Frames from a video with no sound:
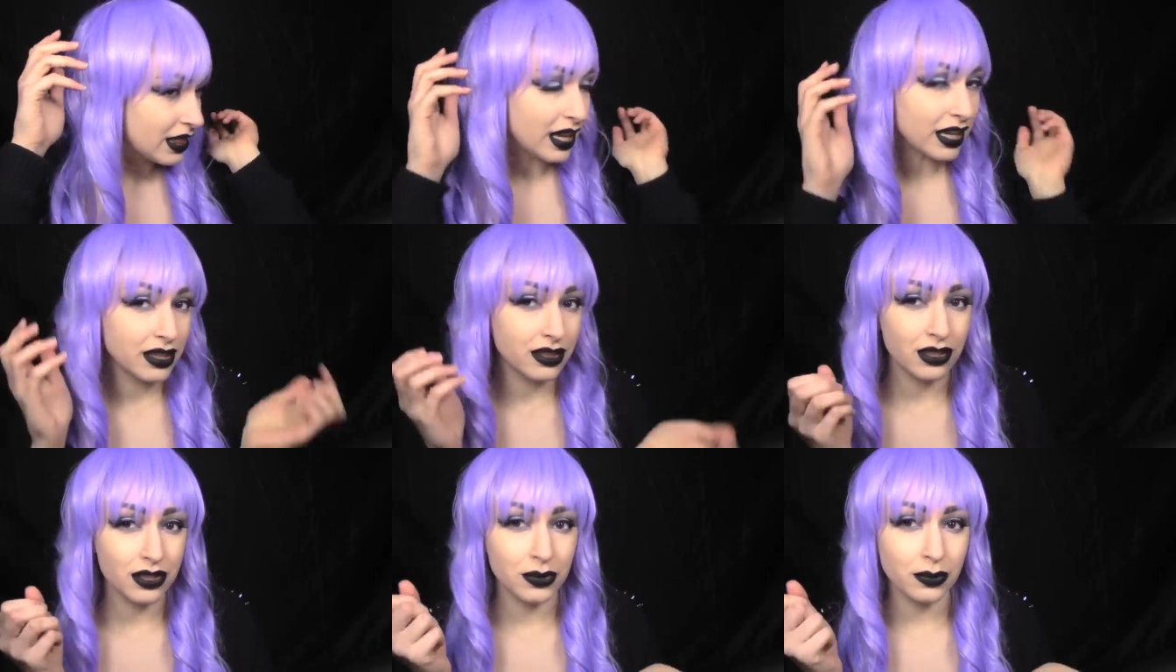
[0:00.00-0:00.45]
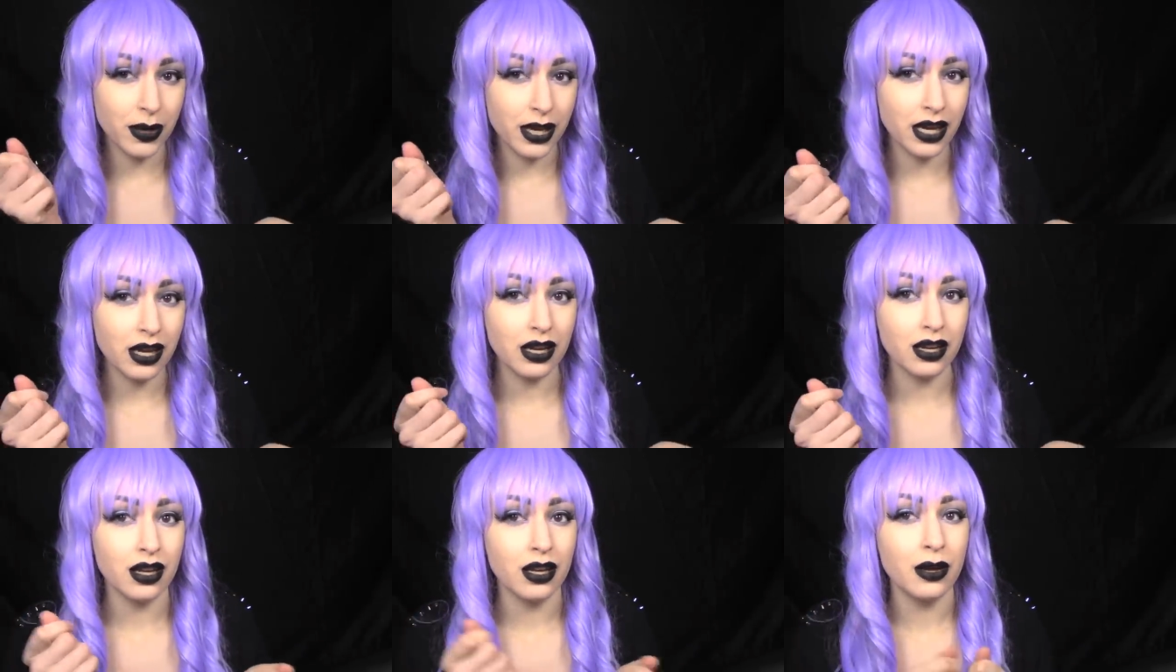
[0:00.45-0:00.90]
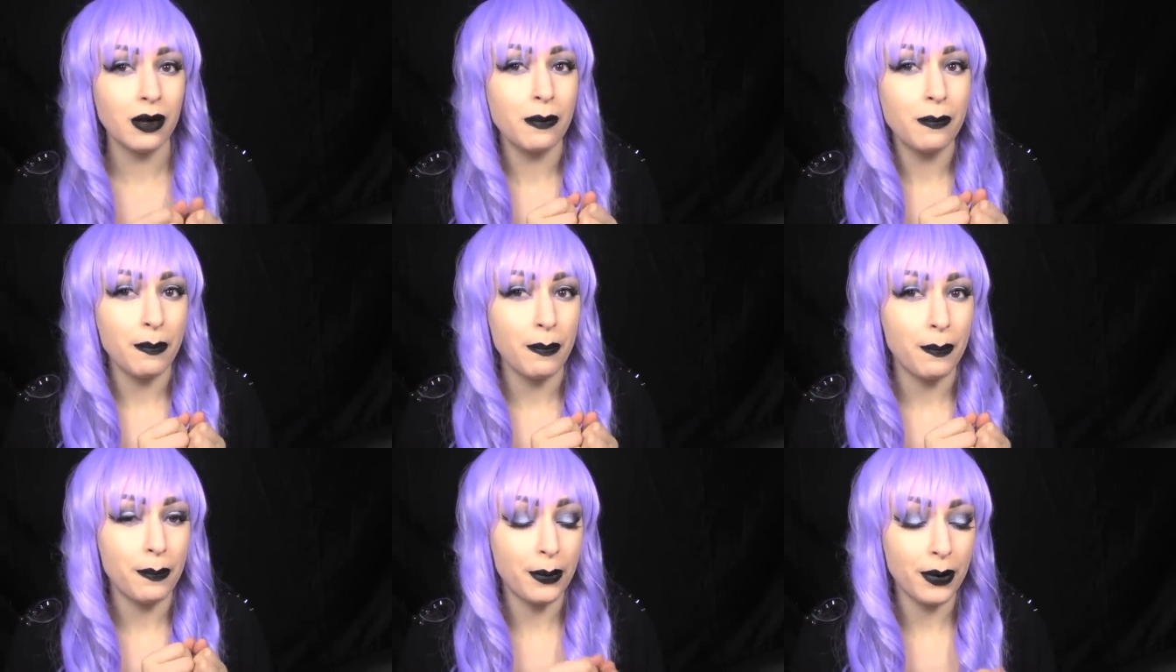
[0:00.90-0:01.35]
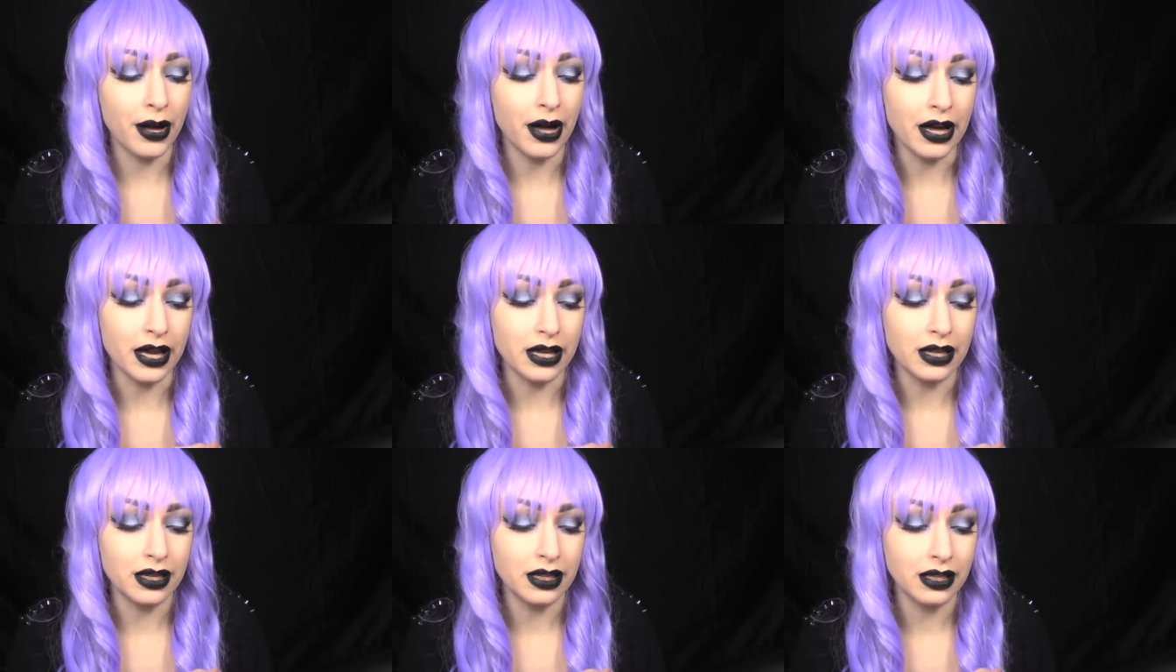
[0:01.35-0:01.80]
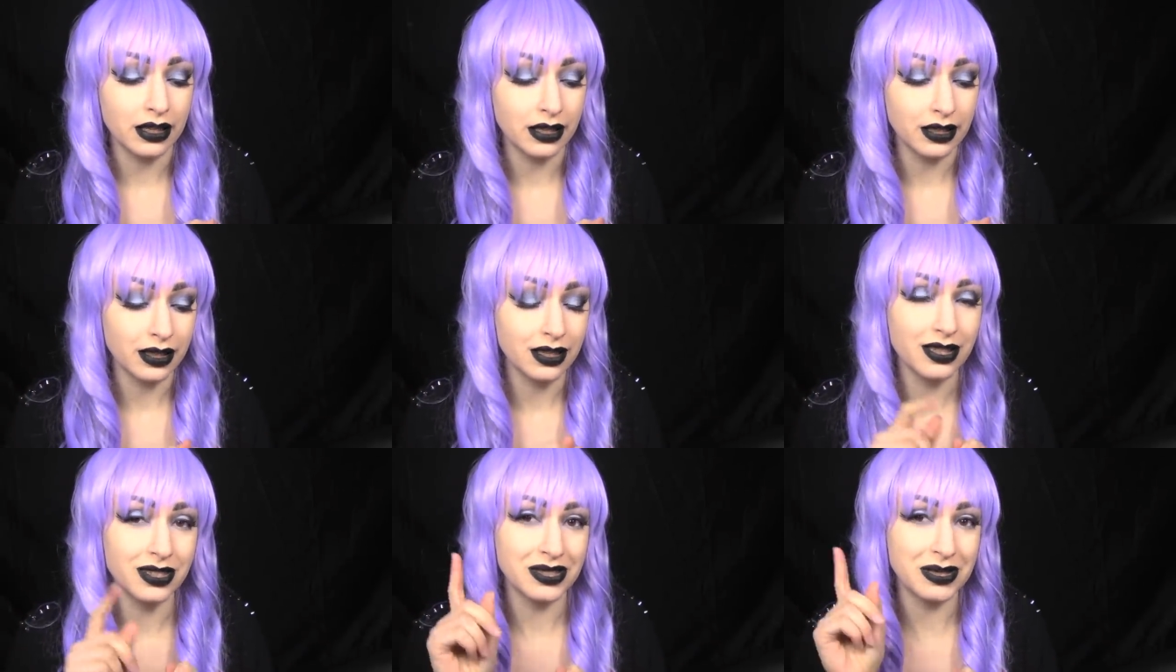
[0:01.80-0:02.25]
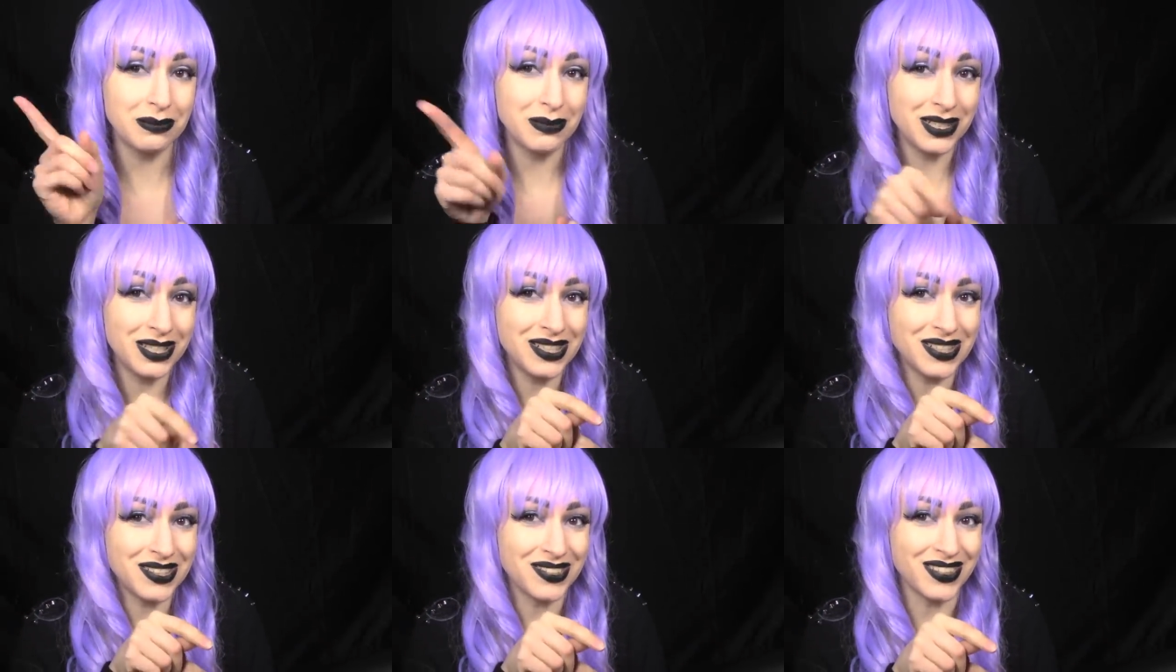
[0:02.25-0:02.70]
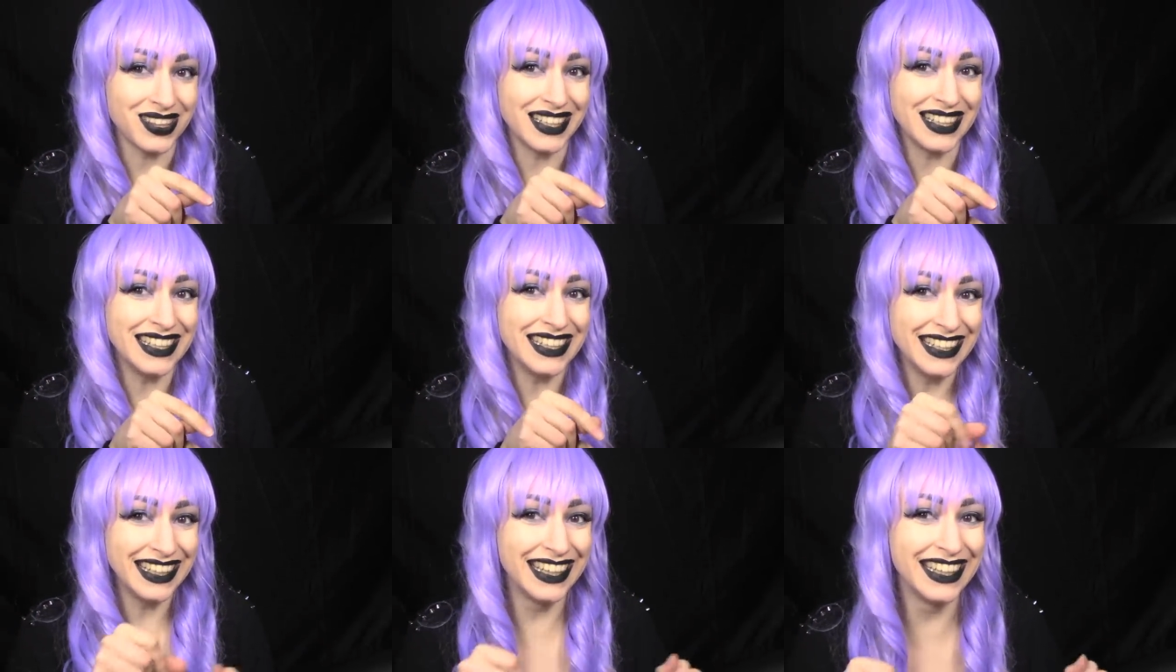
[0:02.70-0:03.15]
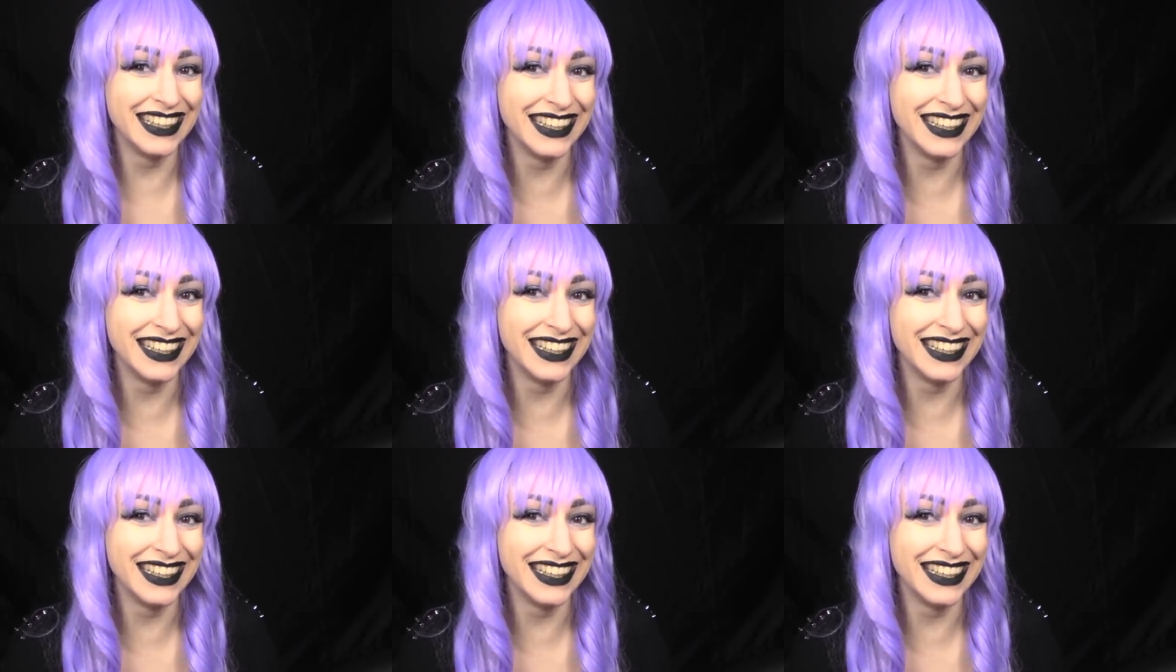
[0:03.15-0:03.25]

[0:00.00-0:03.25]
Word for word: like this wig, but some issues with it.